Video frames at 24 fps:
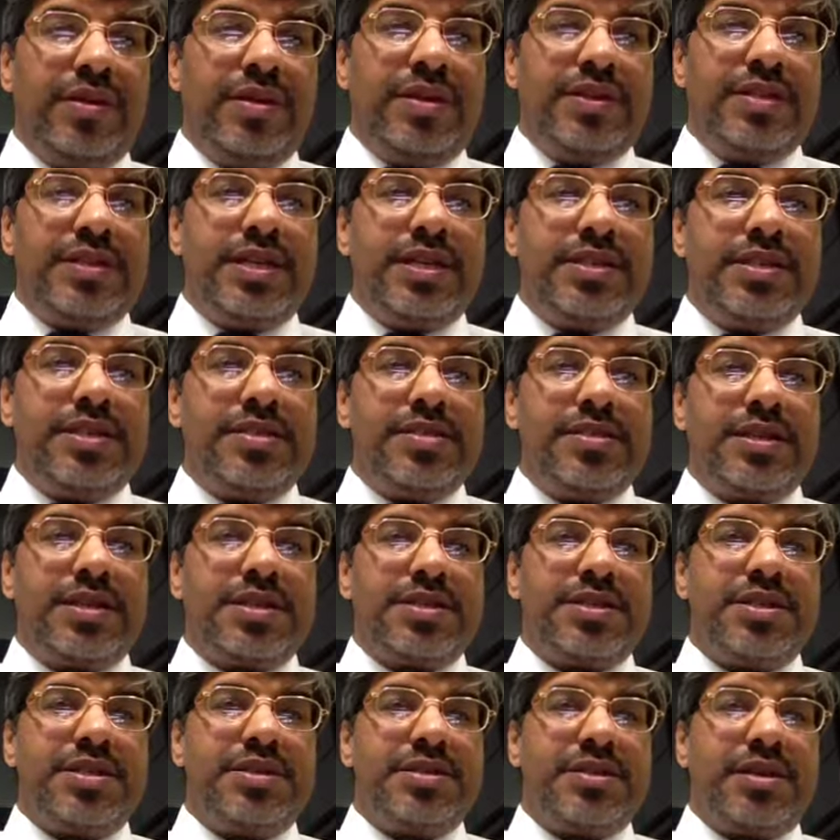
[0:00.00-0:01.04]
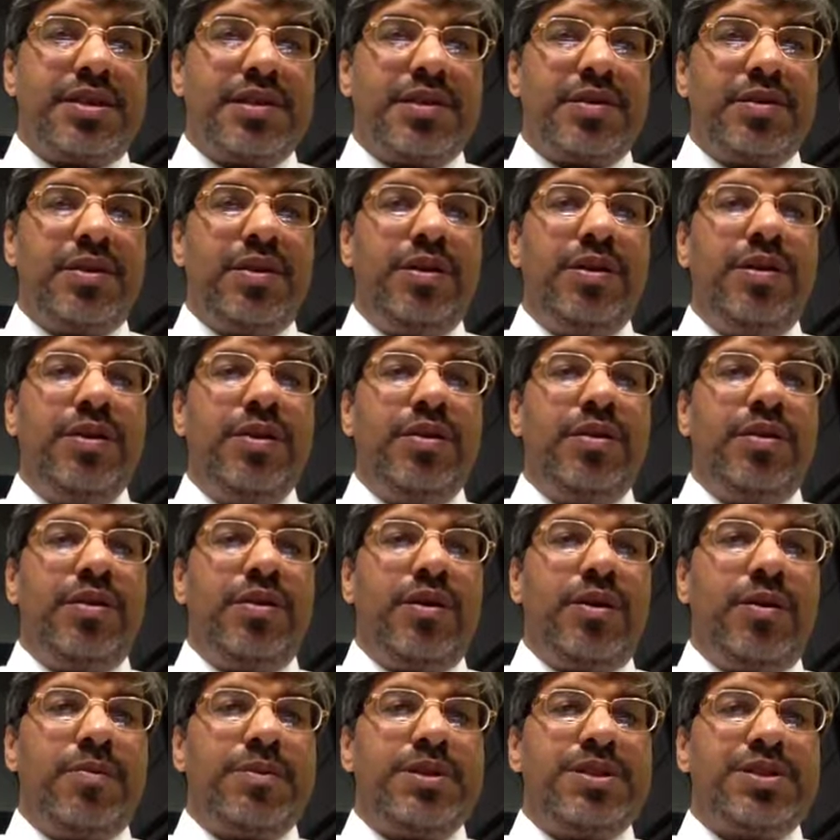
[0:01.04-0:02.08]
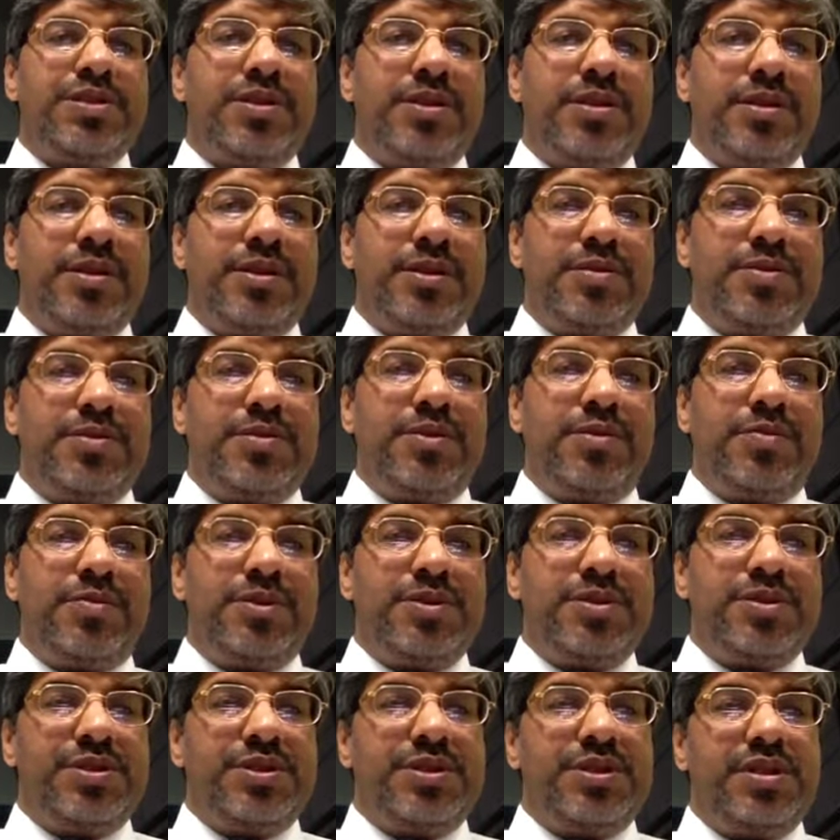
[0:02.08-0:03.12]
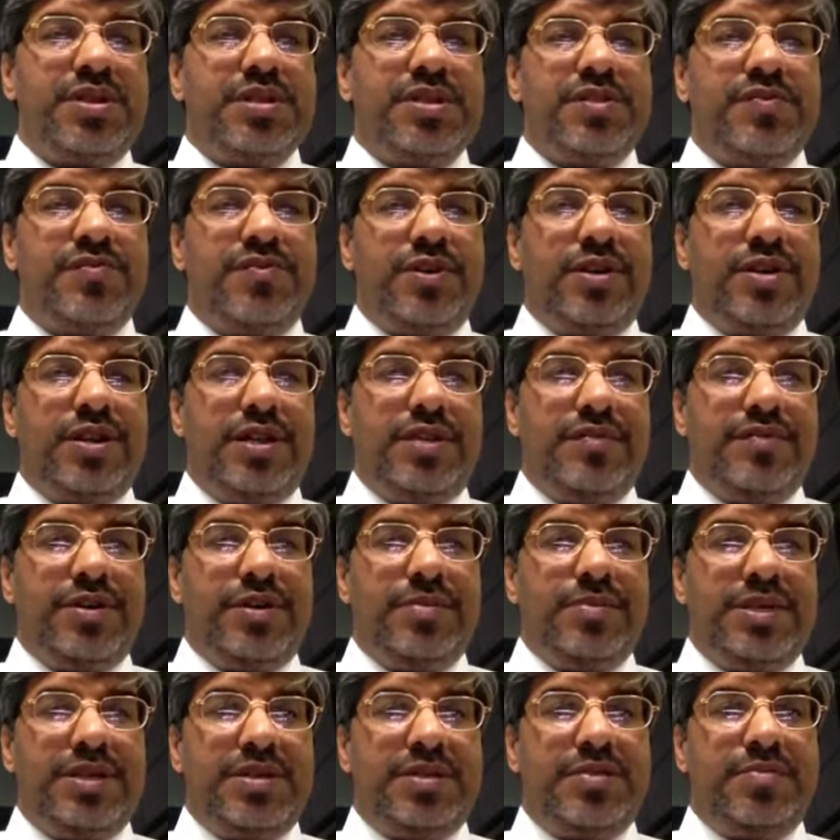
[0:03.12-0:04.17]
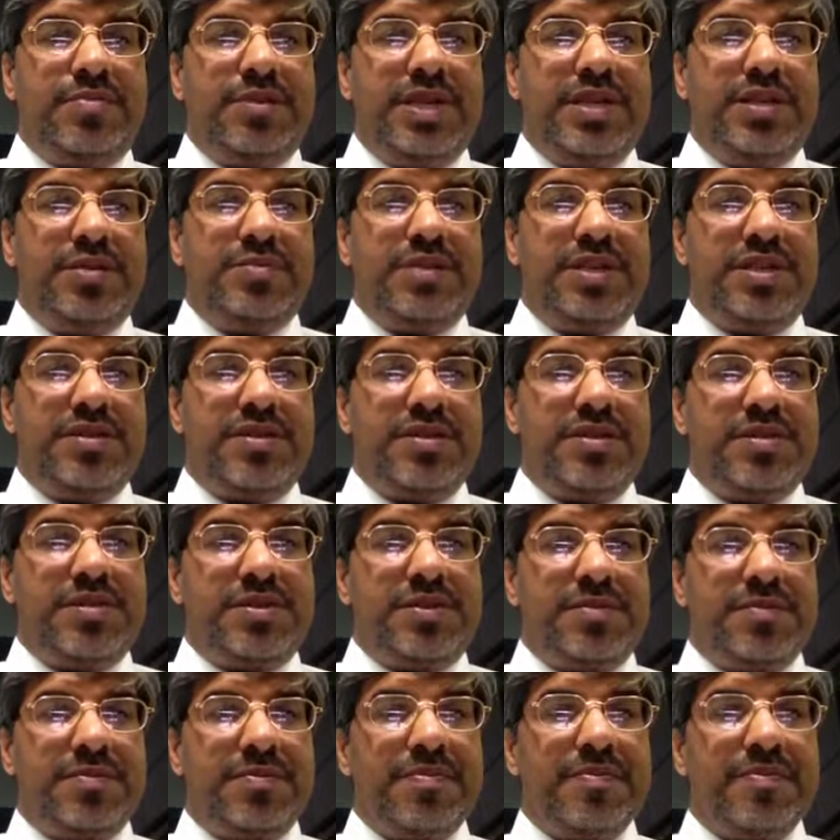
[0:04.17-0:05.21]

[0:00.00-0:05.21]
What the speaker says: Such instructions are called operational control procedures for environmental management system.